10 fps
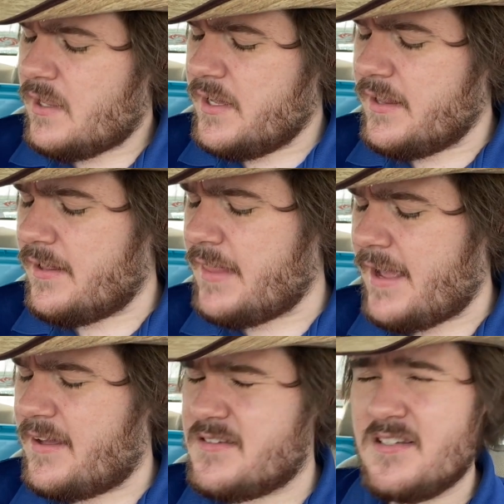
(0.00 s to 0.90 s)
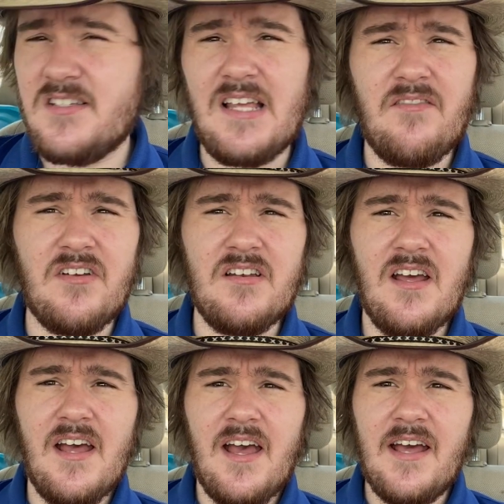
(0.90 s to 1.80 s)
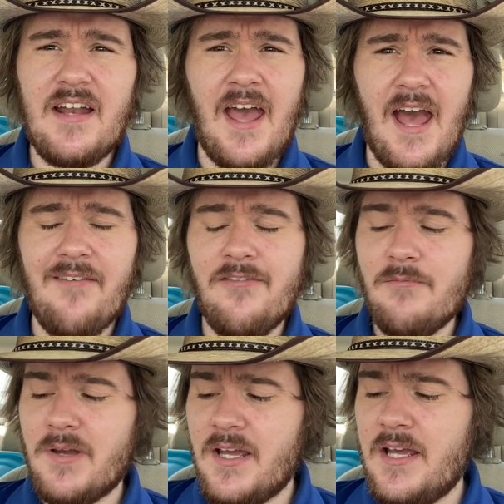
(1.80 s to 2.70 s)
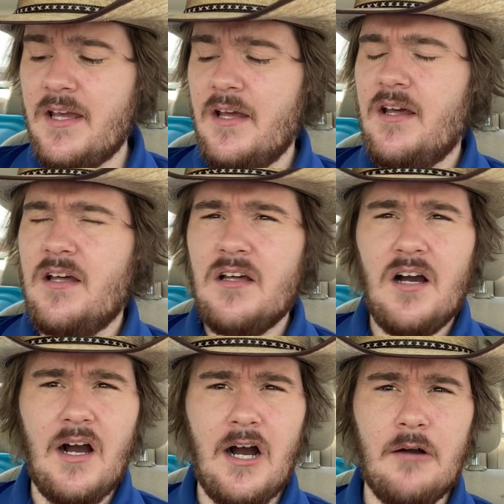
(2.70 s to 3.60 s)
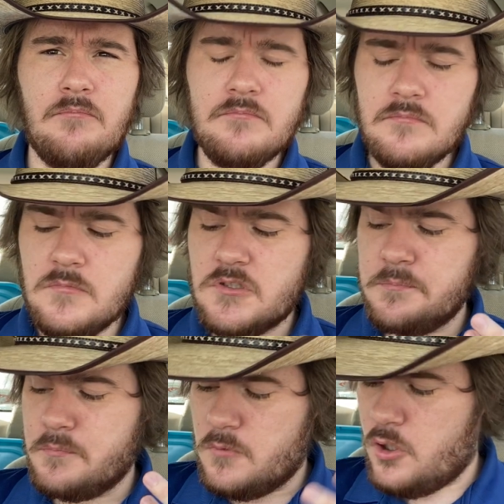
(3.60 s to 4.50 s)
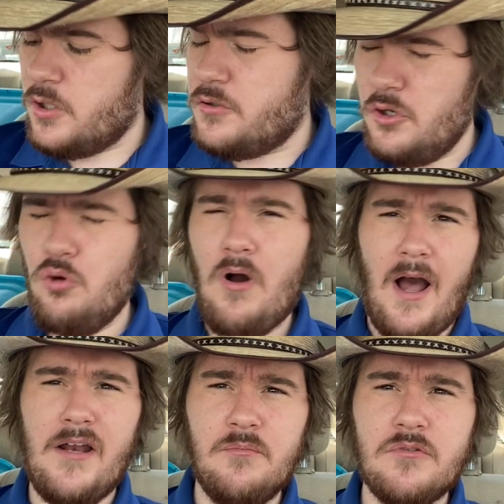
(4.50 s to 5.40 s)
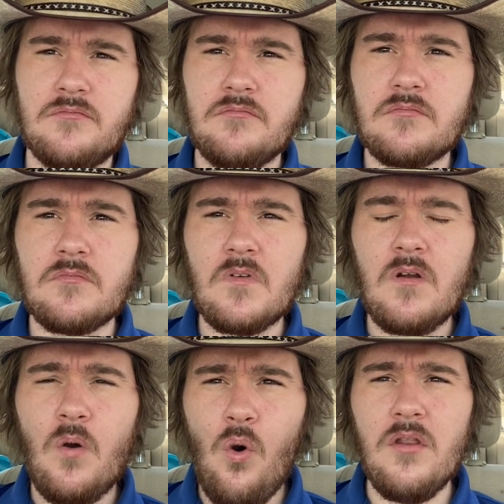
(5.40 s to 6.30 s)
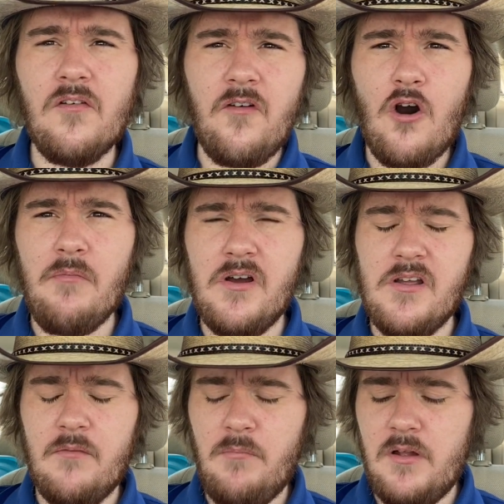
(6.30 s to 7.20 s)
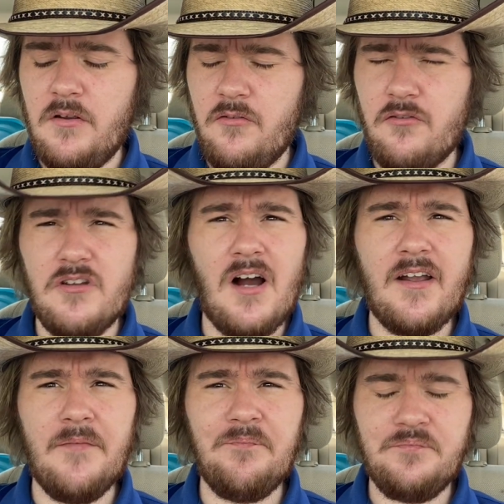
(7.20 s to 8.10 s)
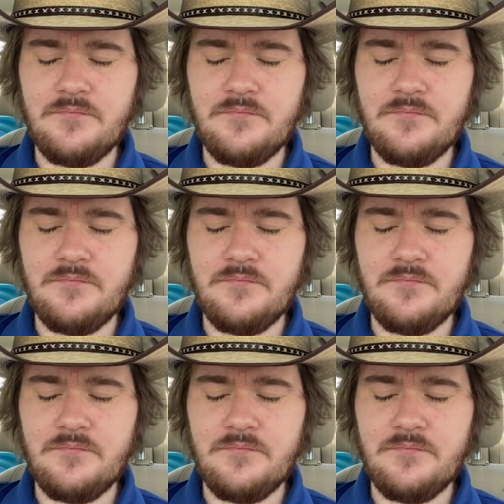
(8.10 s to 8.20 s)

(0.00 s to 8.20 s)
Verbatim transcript: that, that gets a seven and a half for me. Um, some good new items on the fall menu for Dunkin'.